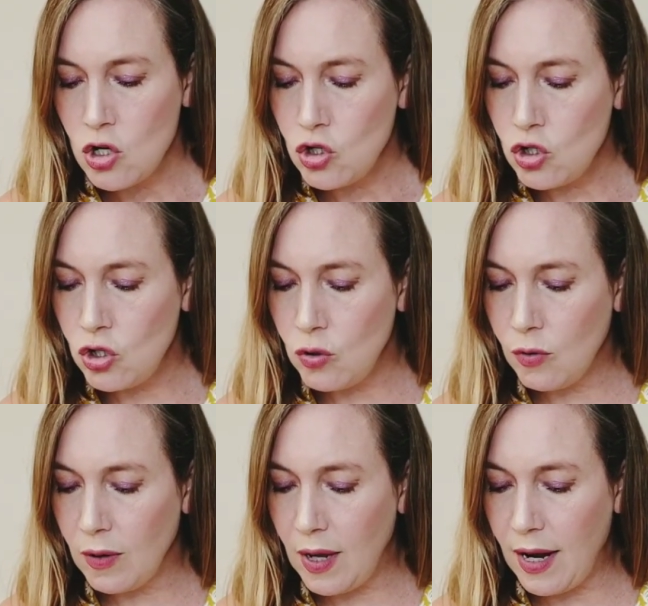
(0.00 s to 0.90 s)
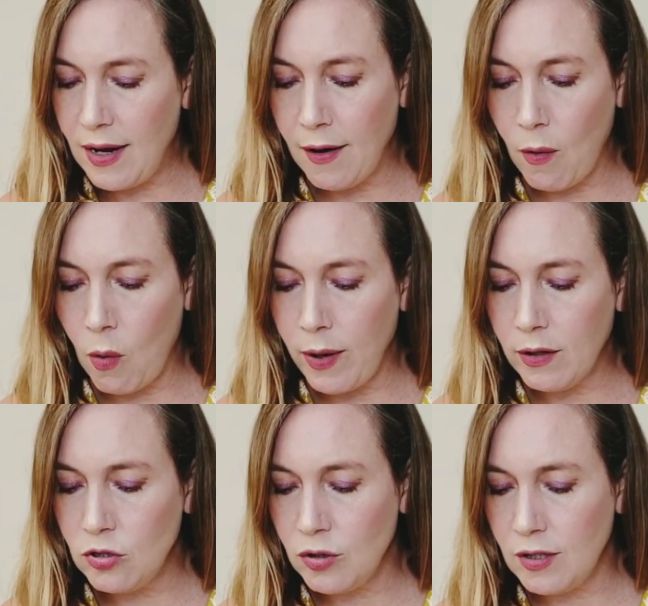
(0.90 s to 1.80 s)
to create an oil
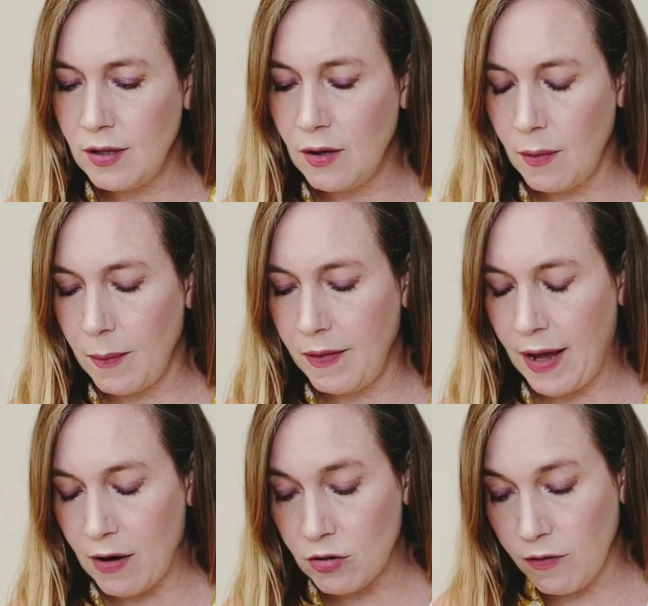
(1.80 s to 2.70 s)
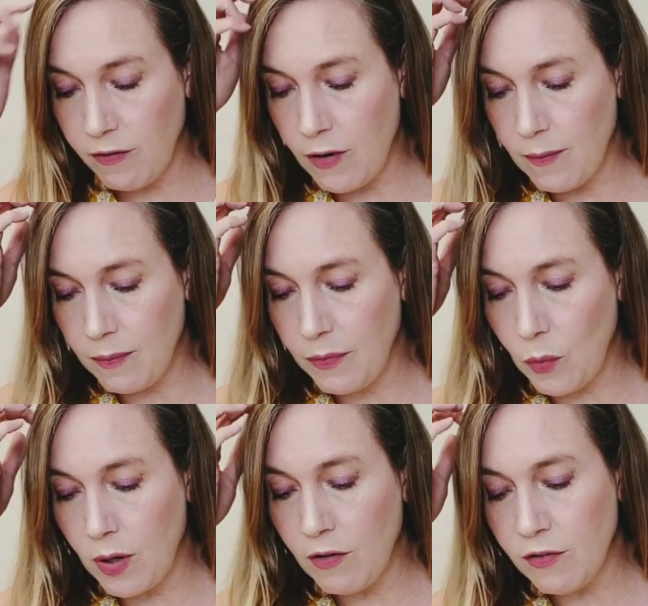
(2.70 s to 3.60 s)
true to the aroma of the actual fruit.
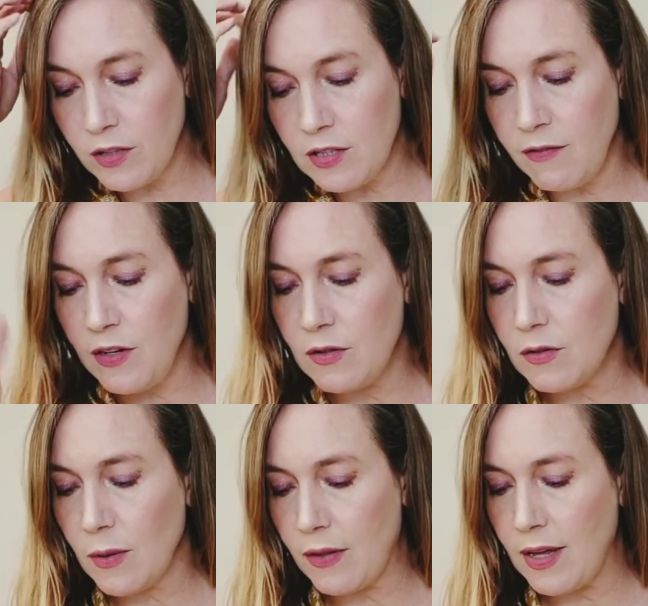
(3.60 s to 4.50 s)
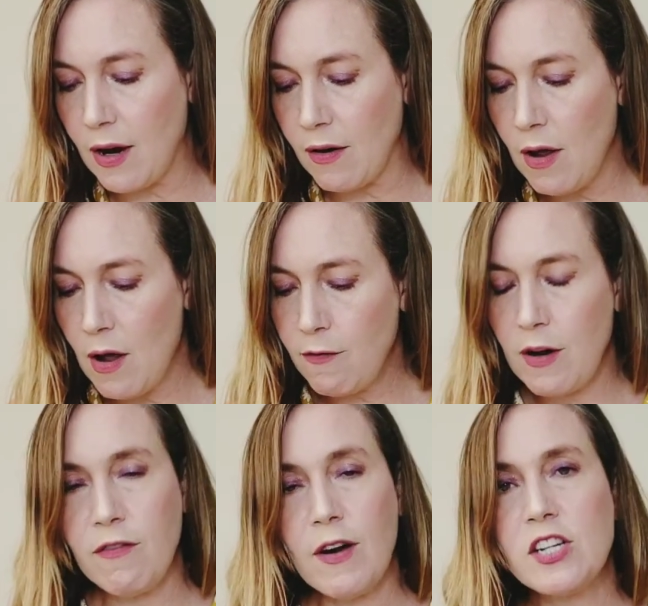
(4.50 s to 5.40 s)
Wonderful to diffuse throughout the air for a
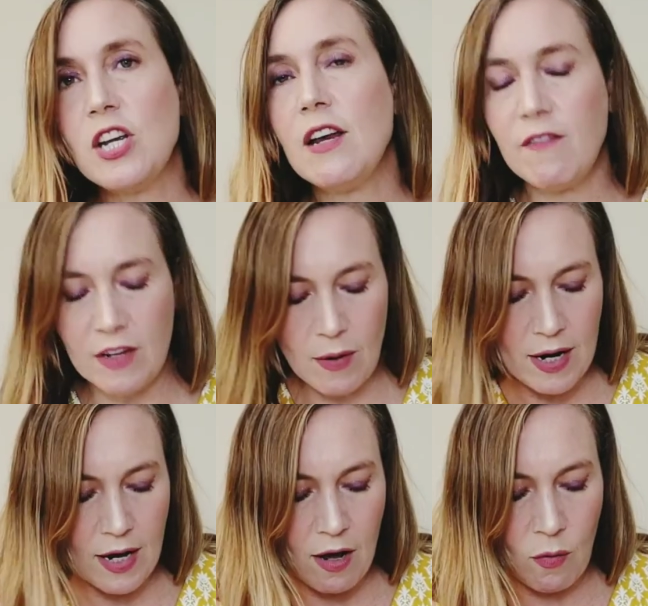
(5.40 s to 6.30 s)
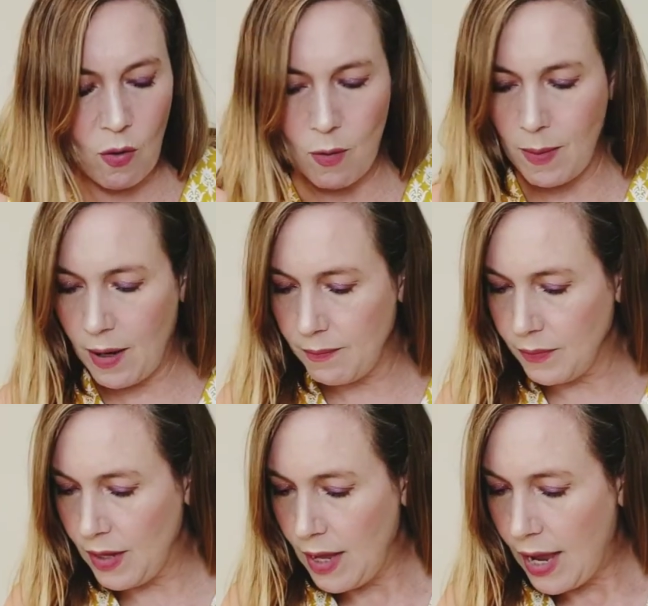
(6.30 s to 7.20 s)
fresh and invigorating aroma.
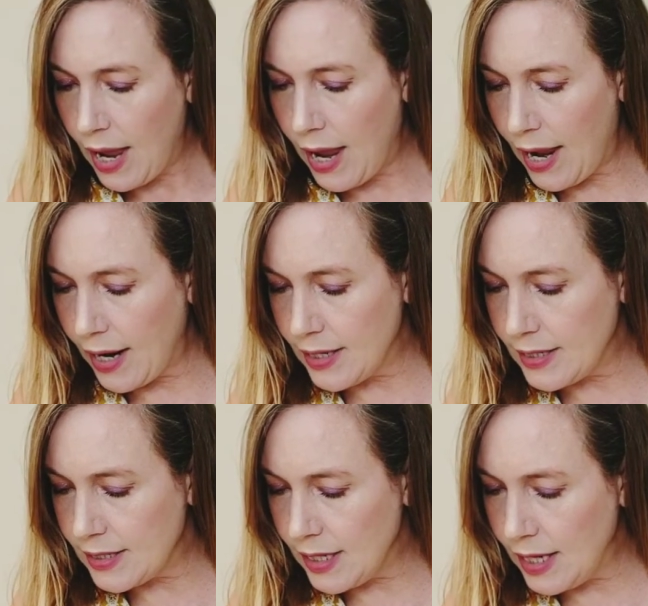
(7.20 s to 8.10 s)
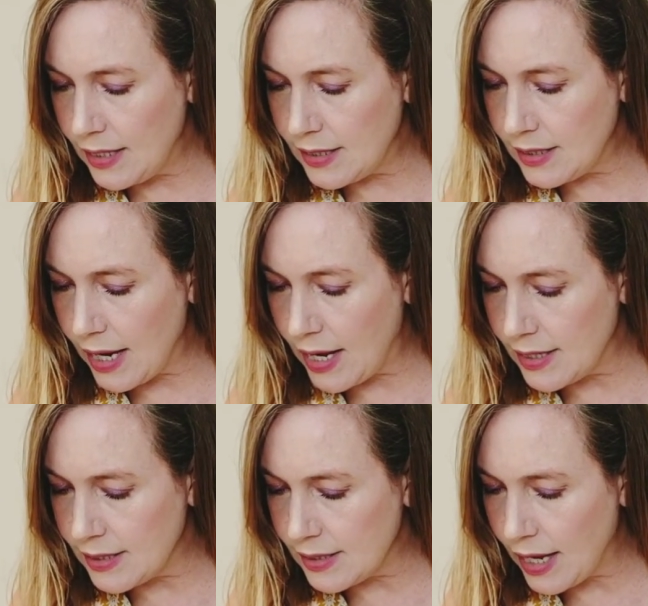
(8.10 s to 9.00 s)
And it
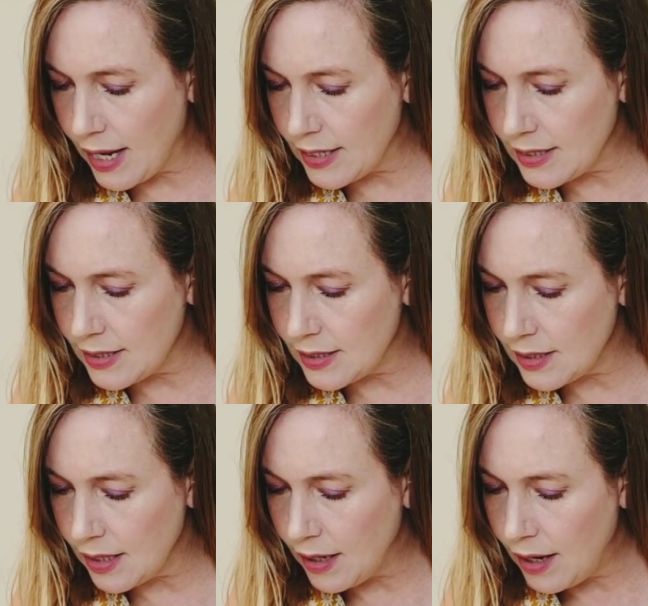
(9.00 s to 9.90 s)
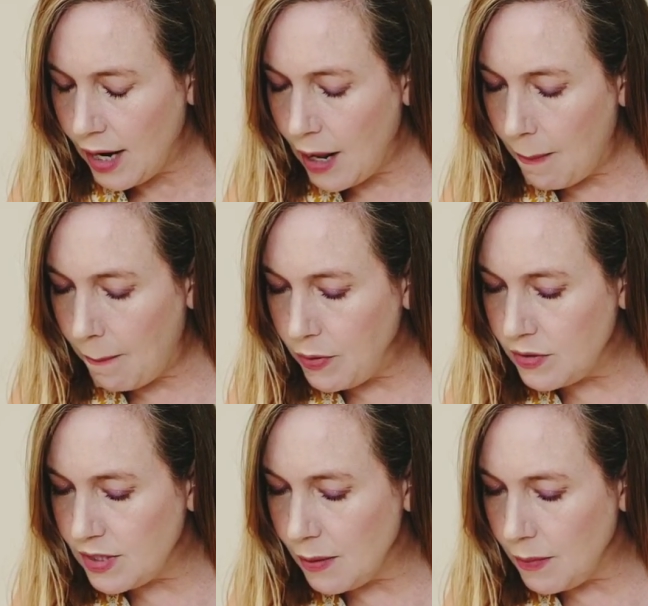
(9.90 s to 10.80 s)
says that it
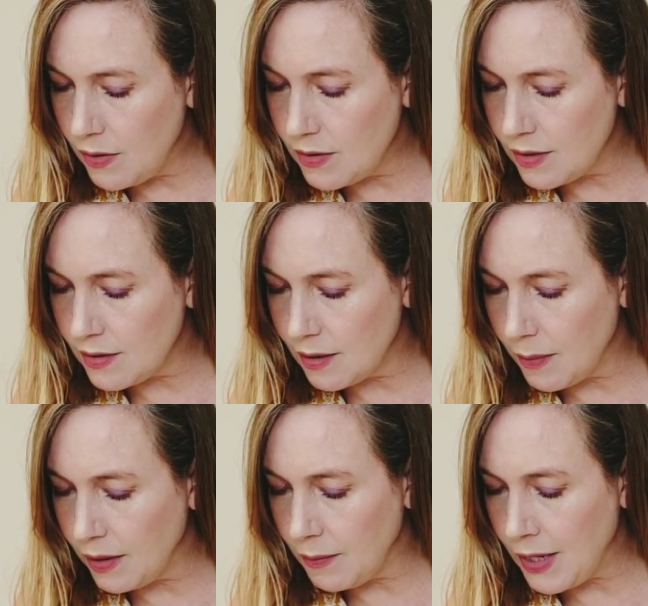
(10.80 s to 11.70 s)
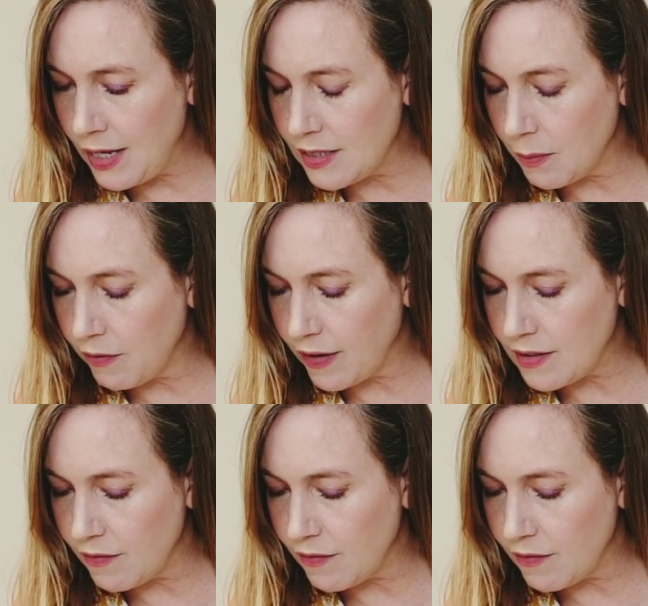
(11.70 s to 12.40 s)
boosts the immune system, eliminates and prevents